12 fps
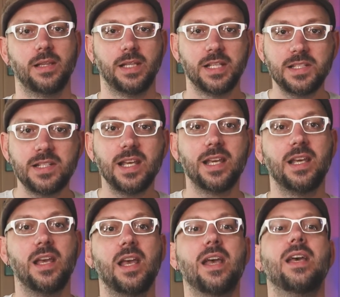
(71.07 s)
listing,
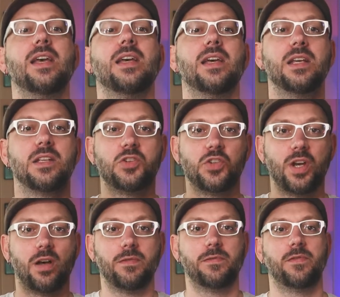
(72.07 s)
and
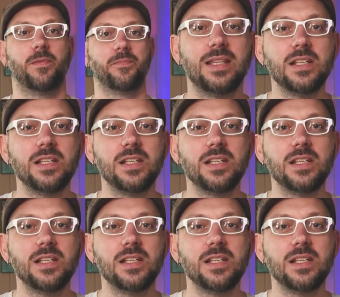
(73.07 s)
shelf.